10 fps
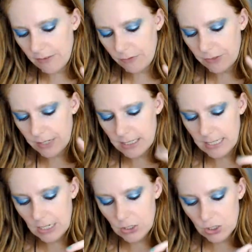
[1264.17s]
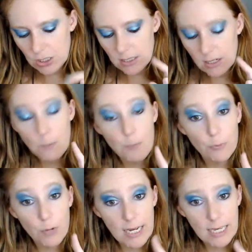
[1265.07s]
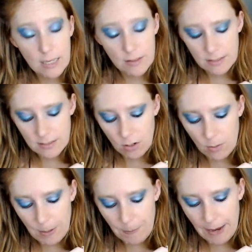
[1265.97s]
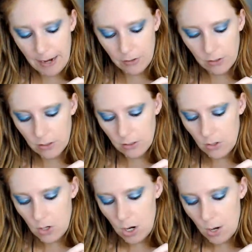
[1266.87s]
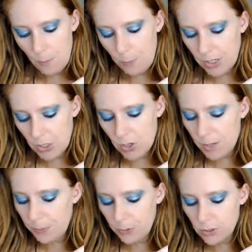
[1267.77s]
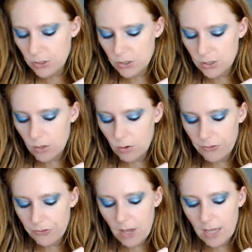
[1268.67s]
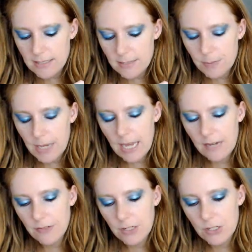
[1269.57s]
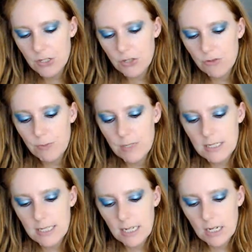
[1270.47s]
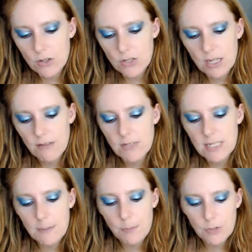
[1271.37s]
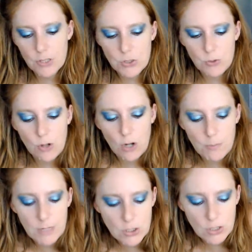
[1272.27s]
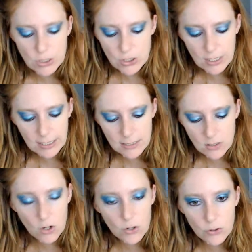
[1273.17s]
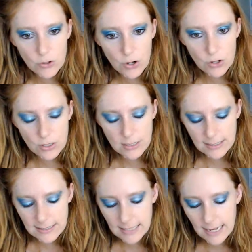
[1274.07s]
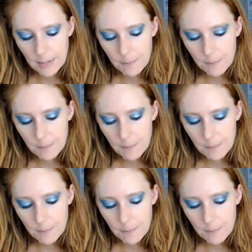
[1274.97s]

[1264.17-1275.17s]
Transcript: with the intentions on breaking this karmic pattern, but you get pulled into the old thoughts and behaviors. You've been digging yourself deeper into a karmic trench that gets harder and harder to escape.